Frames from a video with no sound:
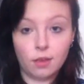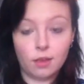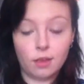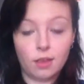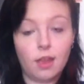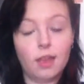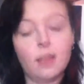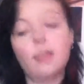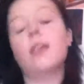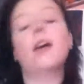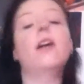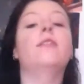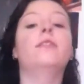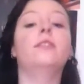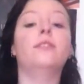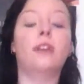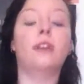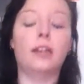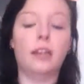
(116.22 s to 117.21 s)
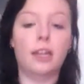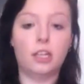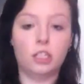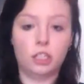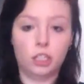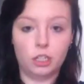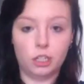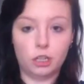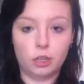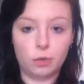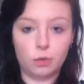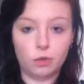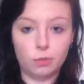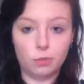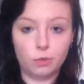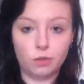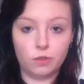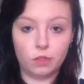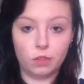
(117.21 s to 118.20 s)
Okay, so after foundation you're going to want
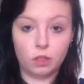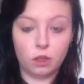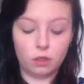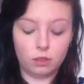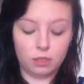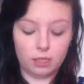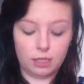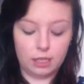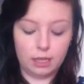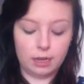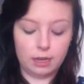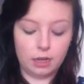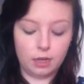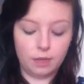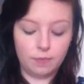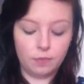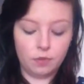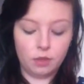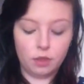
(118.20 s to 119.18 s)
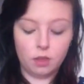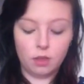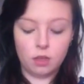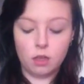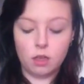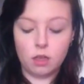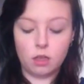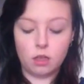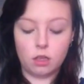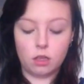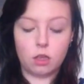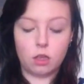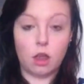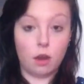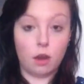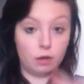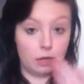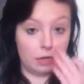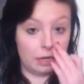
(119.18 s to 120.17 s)
to move on to concealer.
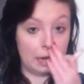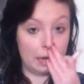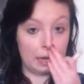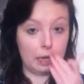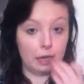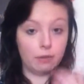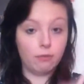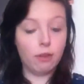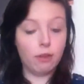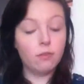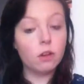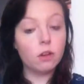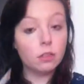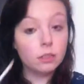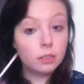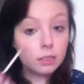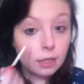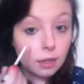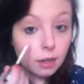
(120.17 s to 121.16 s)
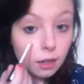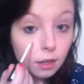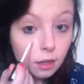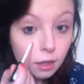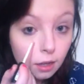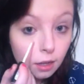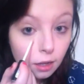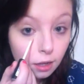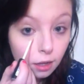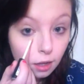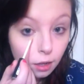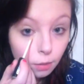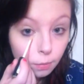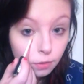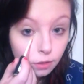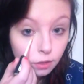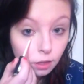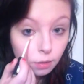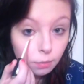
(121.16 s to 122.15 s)
So just take your favourite concealer and
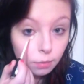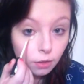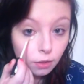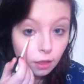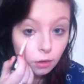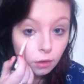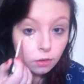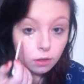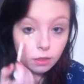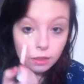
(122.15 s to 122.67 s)
we're just going to put that under